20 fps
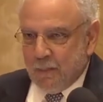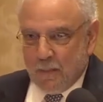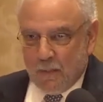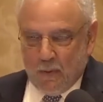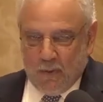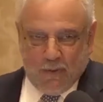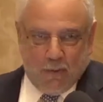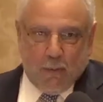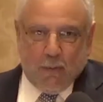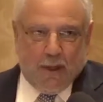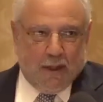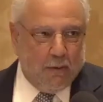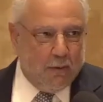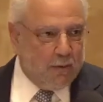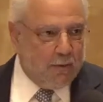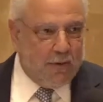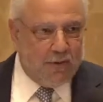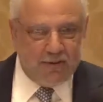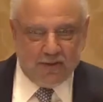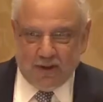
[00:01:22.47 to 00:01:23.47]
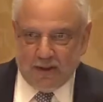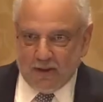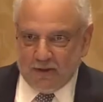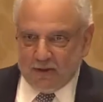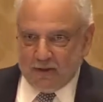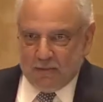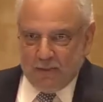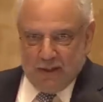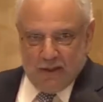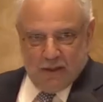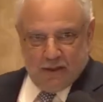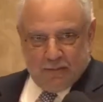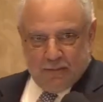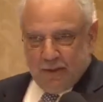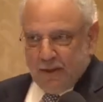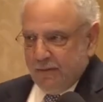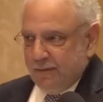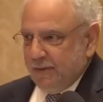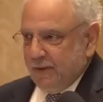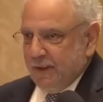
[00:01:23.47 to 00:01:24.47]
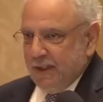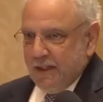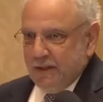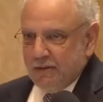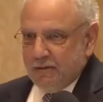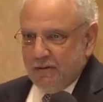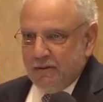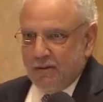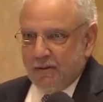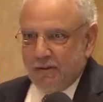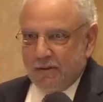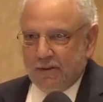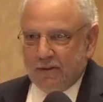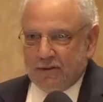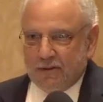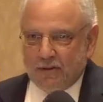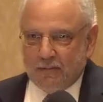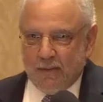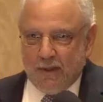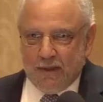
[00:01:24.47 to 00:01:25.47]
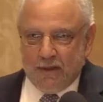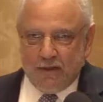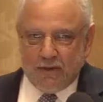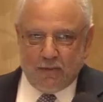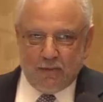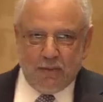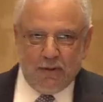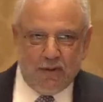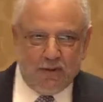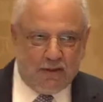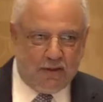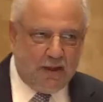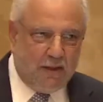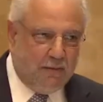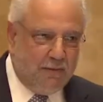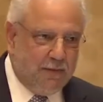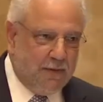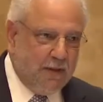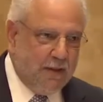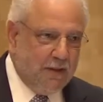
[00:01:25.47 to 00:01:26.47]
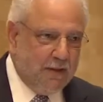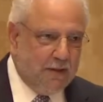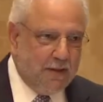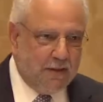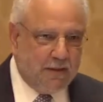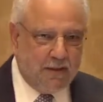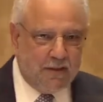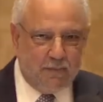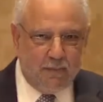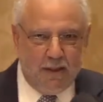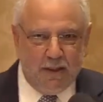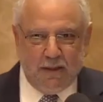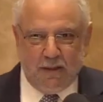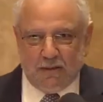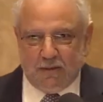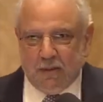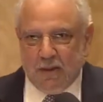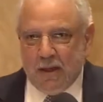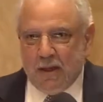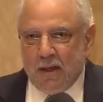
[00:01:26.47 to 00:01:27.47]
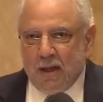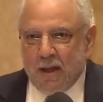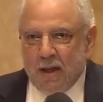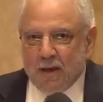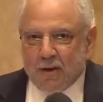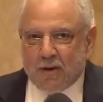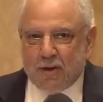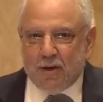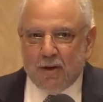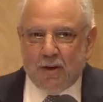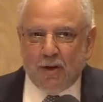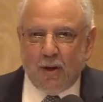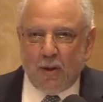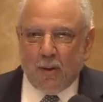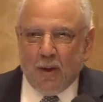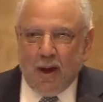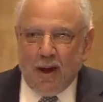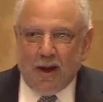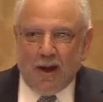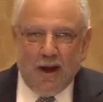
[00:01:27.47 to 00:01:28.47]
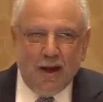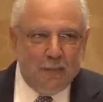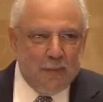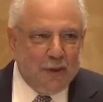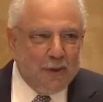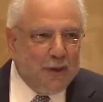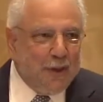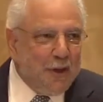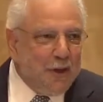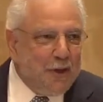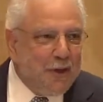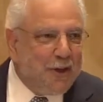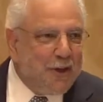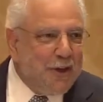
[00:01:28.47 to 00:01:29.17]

You might as well say, this is my husband, the philanderer, or this is my husband, the skinflint, this is my husband, you know, I mean,